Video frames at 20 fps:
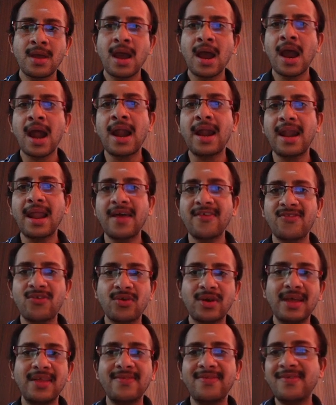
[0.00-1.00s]
And as you
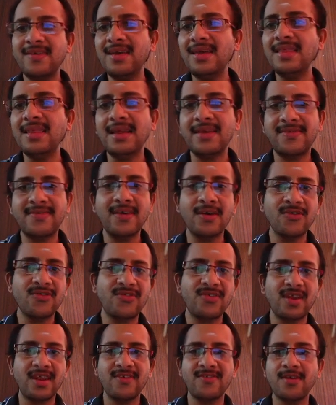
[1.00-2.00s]
can see, this gives
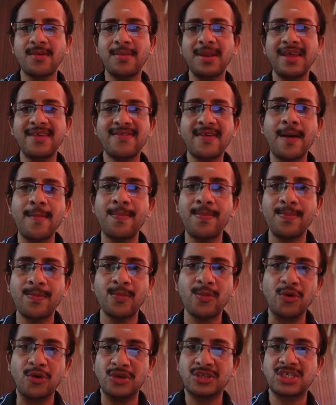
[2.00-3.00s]
reasonably some
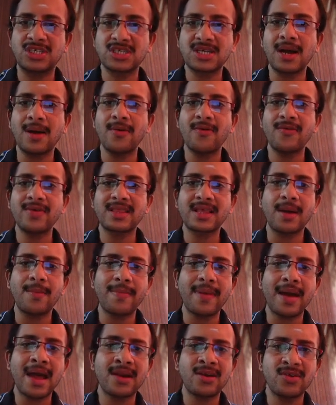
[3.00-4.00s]
boost with
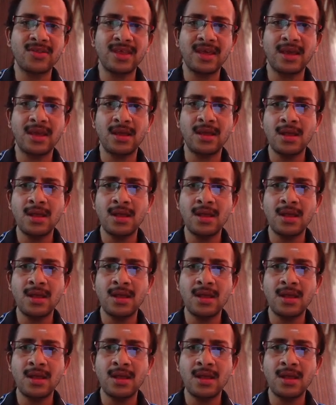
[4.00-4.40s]
compared to the